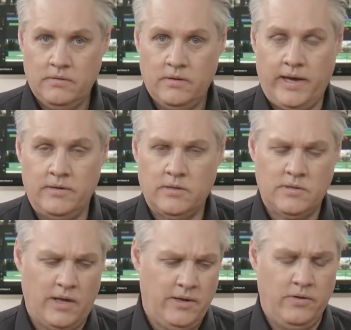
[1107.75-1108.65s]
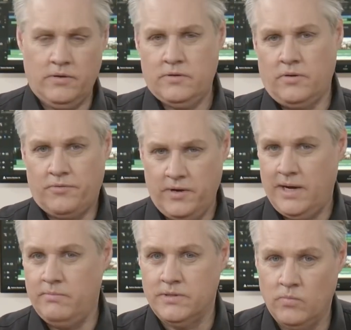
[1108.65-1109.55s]
And so it's like you've got sort of 3
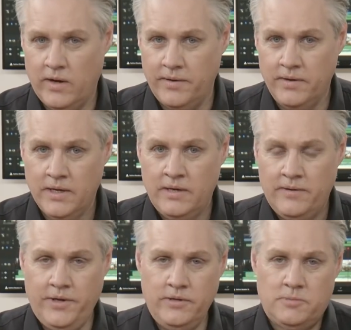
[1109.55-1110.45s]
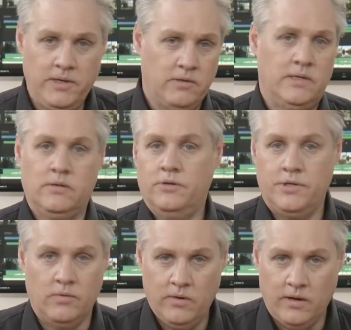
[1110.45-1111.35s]
cameras in one. You can just pick the resolution
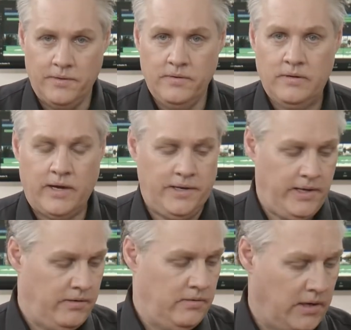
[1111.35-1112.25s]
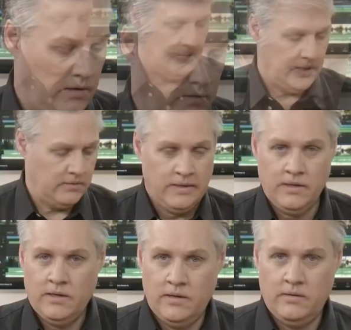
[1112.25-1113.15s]
you want, and then it'll
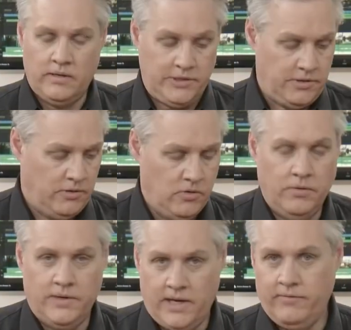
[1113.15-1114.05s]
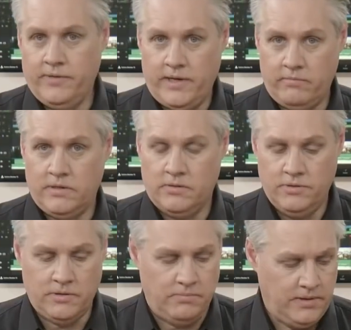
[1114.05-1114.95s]
let you record natively in that
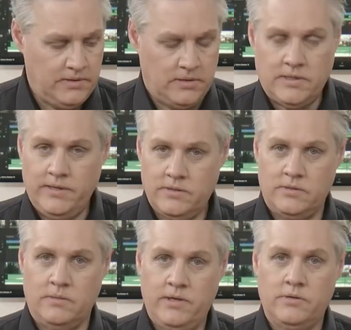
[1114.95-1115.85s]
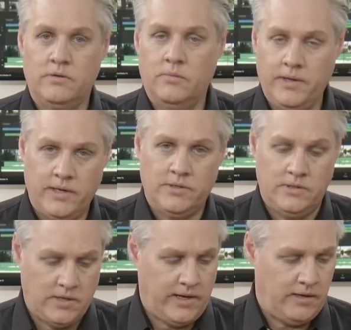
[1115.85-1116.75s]
resolution. Because the sensor is symmetrical, we can actually
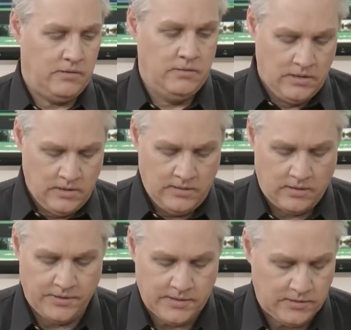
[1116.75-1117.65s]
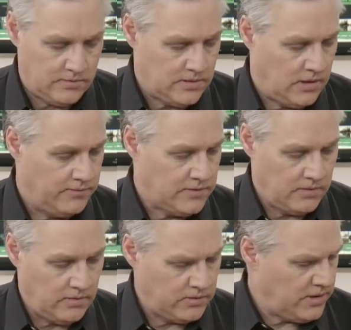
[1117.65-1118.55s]
scale on the sensor itself.
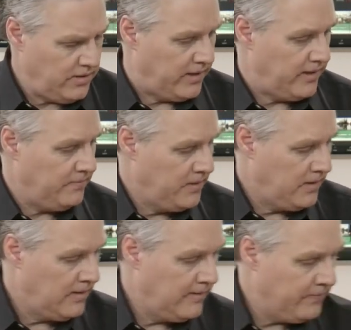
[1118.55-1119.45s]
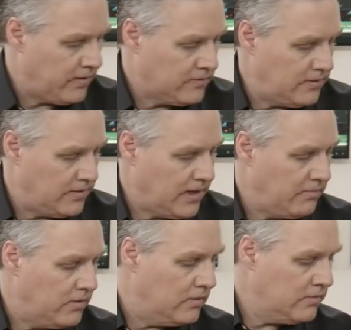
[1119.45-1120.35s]
So I'll show you that. I'll turn the
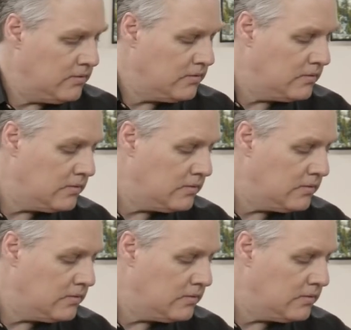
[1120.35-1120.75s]
camera on.